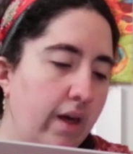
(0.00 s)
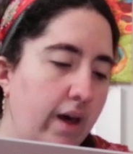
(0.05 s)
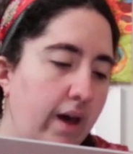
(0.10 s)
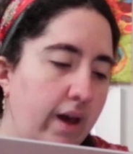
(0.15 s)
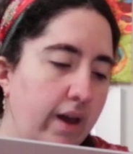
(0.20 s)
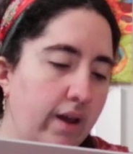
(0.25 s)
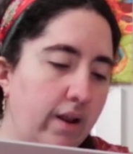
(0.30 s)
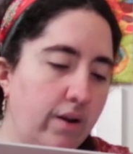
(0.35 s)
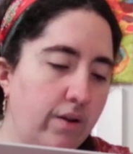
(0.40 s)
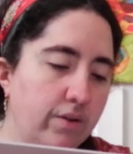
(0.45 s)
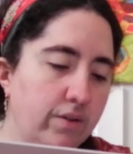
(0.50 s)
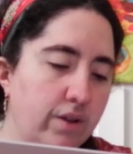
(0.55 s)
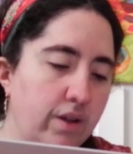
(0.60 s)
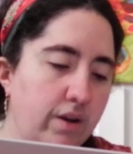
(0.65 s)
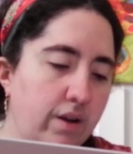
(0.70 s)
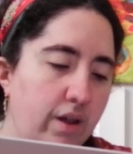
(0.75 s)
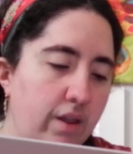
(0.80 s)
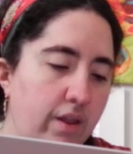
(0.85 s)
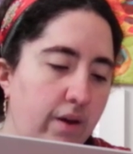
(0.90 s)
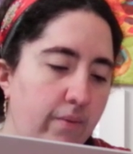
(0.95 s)
He looked
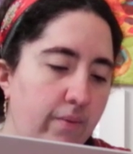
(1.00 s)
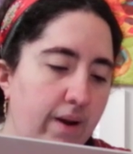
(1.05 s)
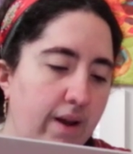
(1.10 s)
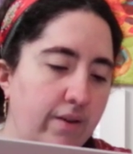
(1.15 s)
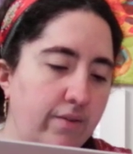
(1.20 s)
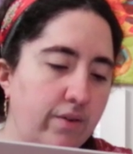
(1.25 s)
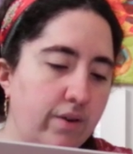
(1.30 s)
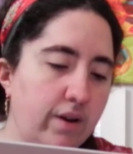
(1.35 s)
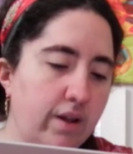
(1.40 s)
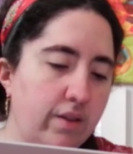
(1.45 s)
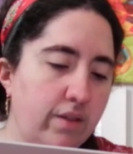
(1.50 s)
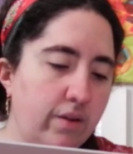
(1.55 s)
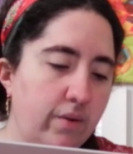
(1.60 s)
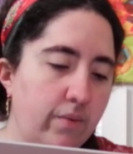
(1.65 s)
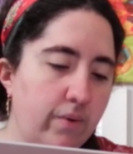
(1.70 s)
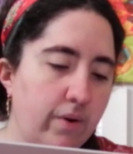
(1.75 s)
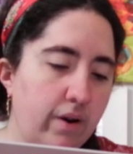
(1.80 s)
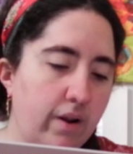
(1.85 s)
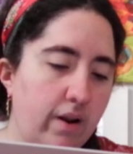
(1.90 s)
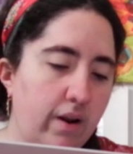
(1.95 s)
in all directions as he
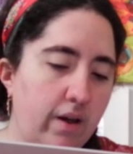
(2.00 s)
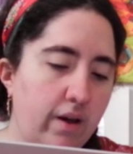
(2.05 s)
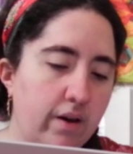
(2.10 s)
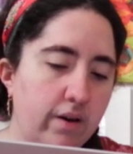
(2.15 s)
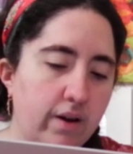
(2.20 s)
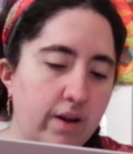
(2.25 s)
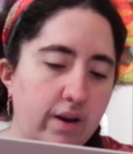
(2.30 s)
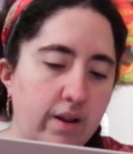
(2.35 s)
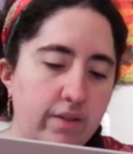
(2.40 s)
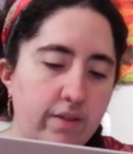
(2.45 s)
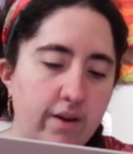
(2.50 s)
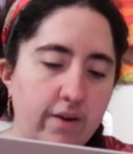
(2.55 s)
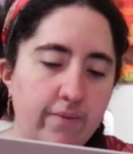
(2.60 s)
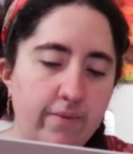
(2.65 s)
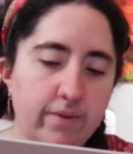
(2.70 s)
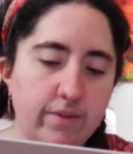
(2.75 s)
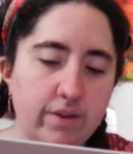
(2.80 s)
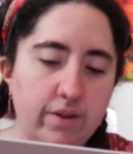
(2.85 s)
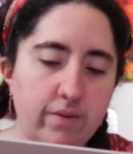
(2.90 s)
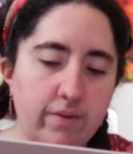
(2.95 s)
rode along, and aside
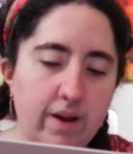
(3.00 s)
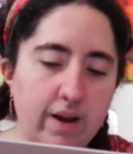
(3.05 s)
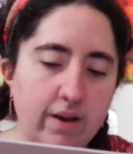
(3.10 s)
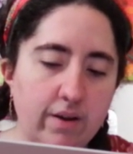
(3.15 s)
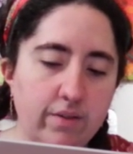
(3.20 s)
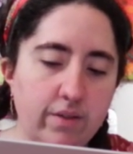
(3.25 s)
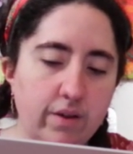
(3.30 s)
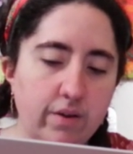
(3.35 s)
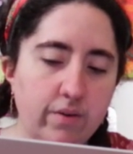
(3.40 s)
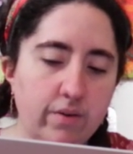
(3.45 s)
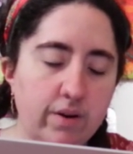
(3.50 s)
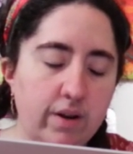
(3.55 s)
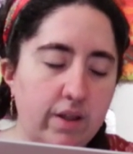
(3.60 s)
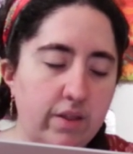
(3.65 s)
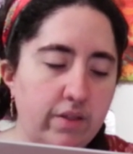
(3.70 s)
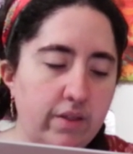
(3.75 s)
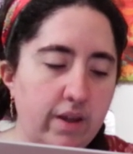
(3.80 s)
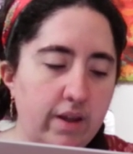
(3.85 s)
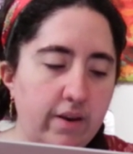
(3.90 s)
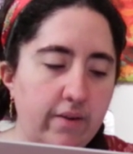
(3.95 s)
from the dragons, he could
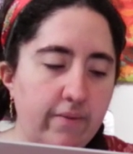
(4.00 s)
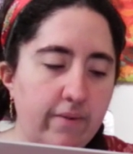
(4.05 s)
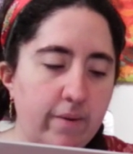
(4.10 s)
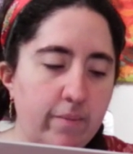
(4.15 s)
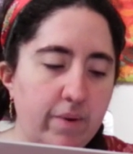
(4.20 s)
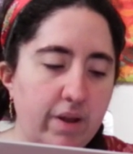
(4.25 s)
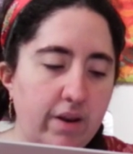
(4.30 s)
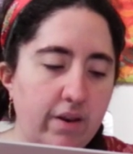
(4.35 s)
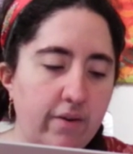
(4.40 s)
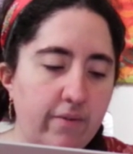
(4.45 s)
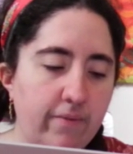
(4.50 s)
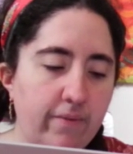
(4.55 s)
not see any familiar